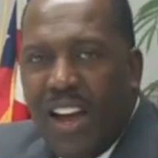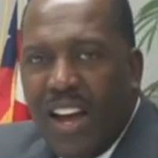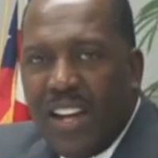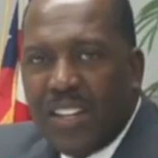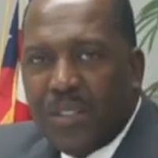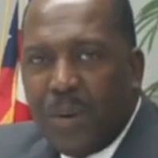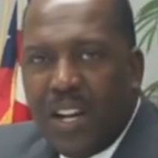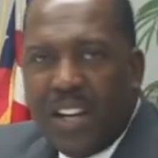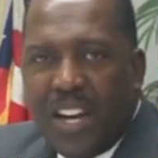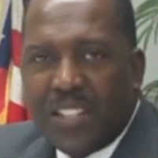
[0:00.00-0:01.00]
as
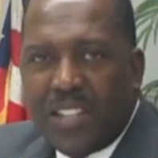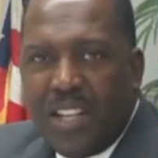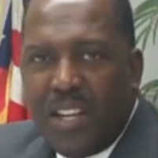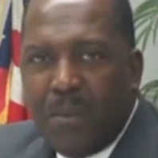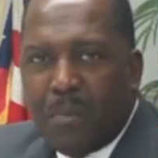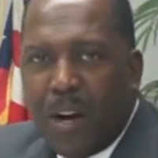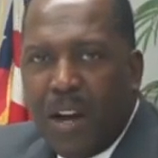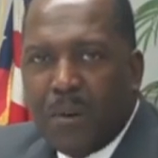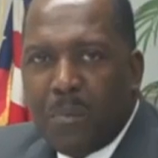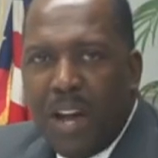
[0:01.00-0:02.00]
well as the
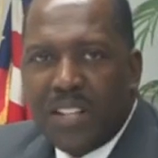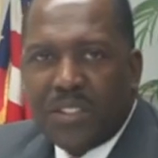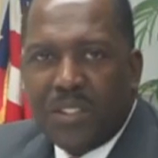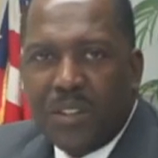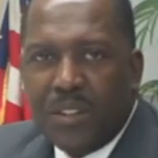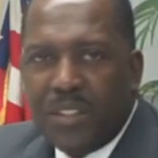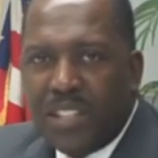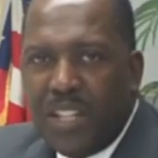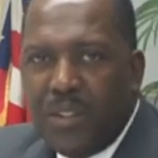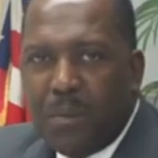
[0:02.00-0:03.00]
proud pastor,
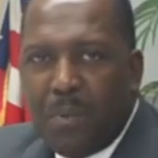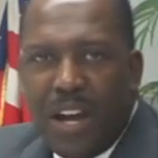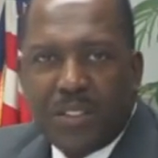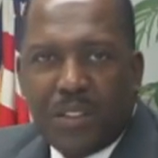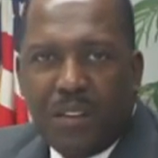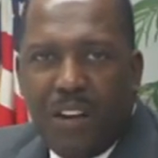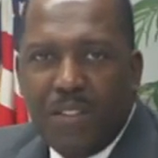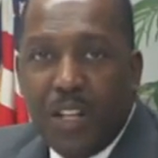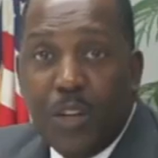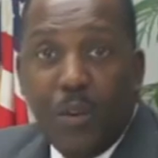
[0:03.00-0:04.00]
senior pastor
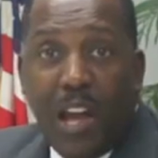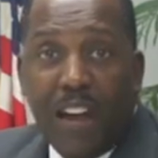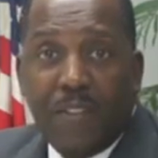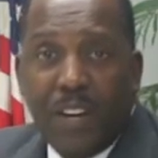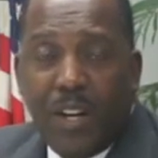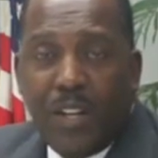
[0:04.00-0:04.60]
of the New Life